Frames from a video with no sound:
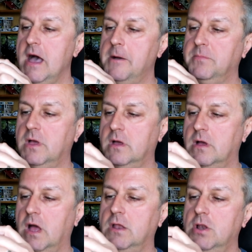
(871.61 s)
Um,
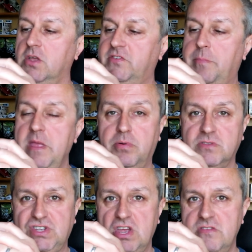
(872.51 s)
lots of
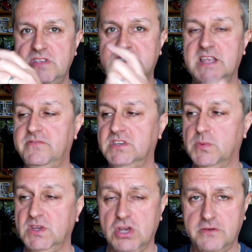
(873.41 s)
people turn this safety
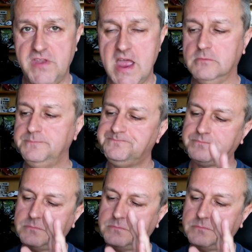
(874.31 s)
switch off now,